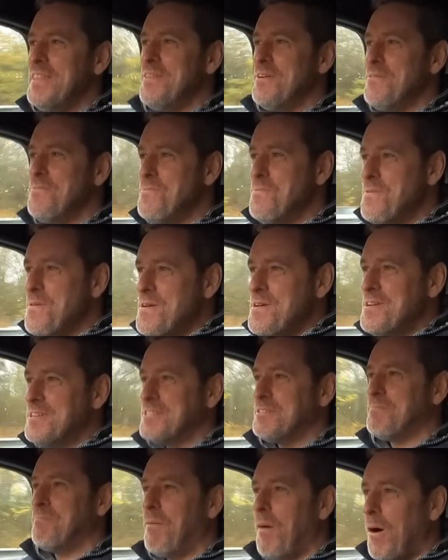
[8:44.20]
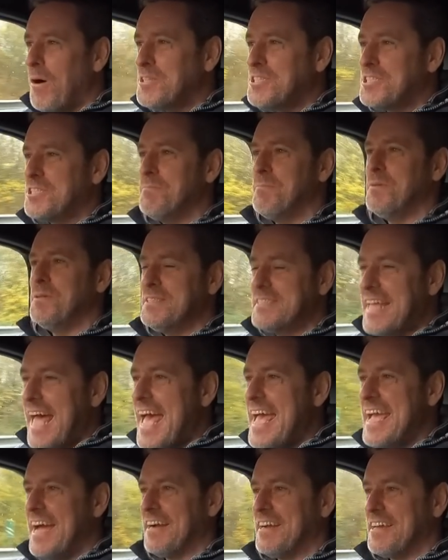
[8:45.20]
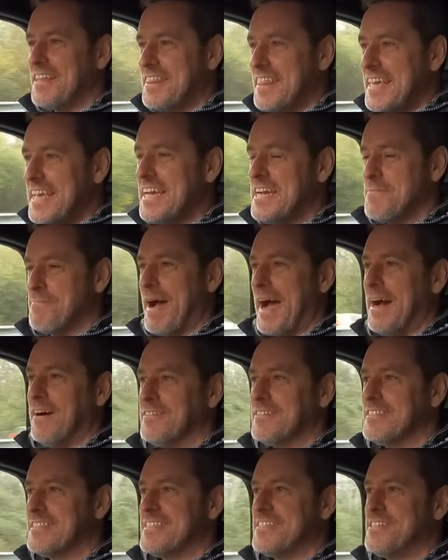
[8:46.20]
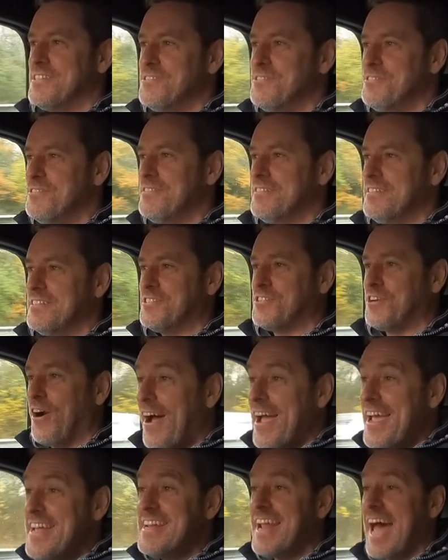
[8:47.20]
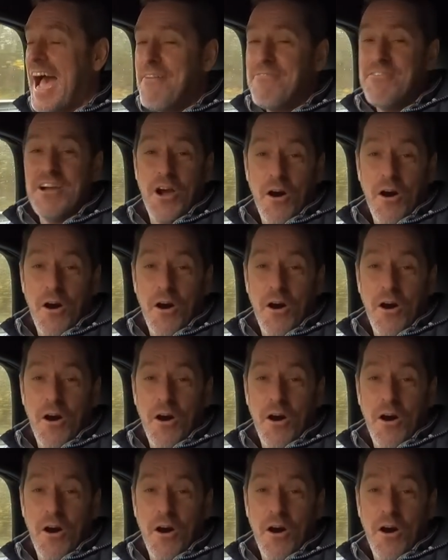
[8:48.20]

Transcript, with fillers: the worst possible day I could think about to try and have a